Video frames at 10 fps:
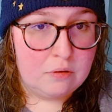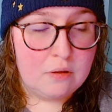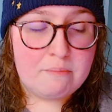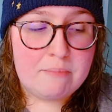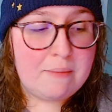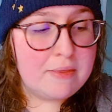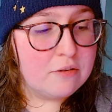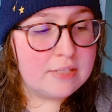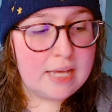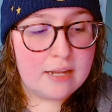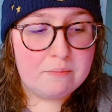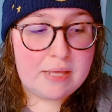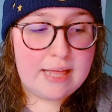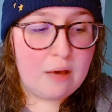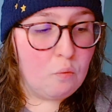Maybe there's got to be
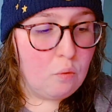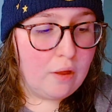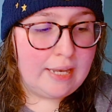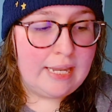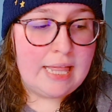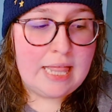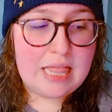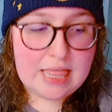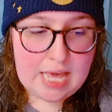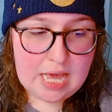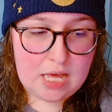that one thing,